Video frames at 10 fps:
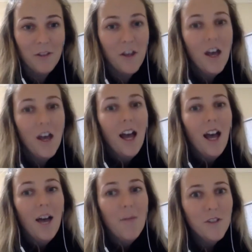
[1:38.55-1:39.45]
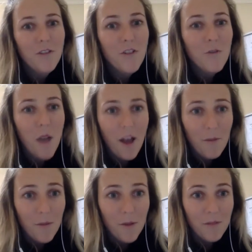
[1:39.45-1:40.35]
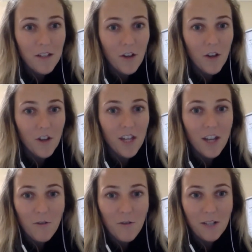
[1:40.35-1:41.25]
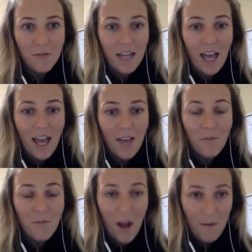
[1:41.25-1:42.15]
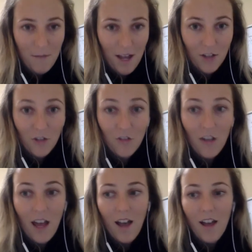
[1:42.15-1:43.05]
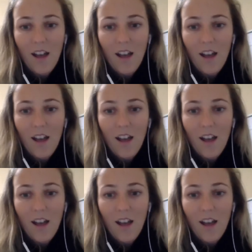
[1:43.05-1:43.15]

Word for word: So, uh, most of you probably know Kira Westwick and Brian Marsh, who are